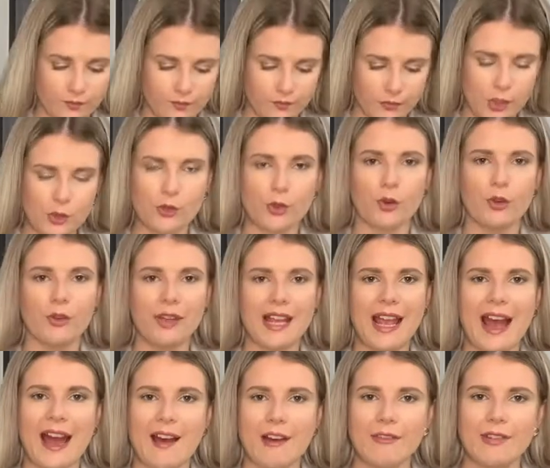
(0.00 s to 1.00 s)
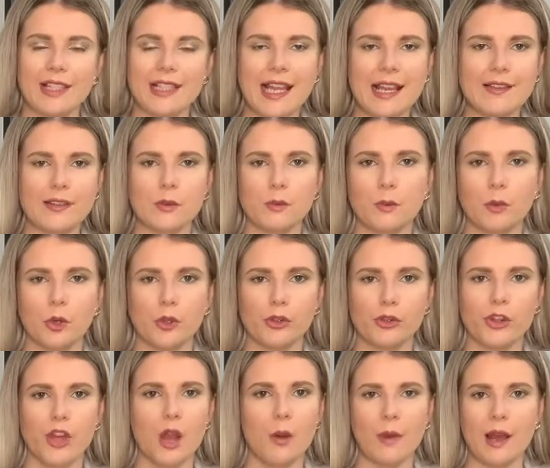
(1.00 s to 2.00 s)
So I already have lace-up ones
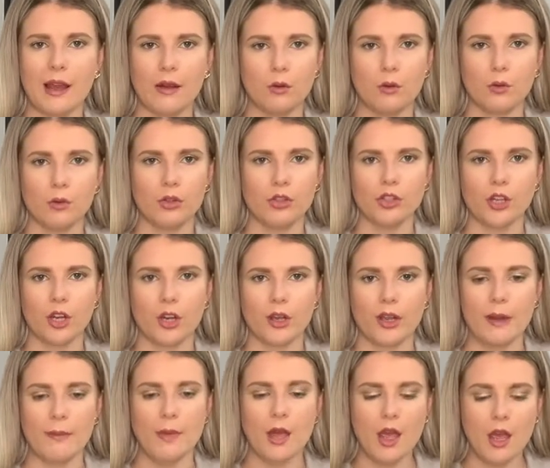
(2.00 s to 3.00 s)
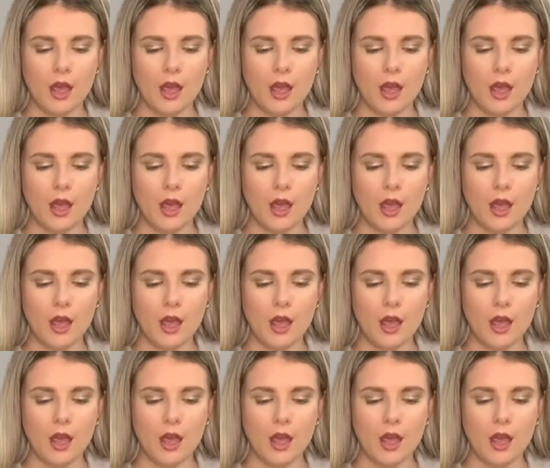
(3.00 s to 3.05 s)
that I wear all the time.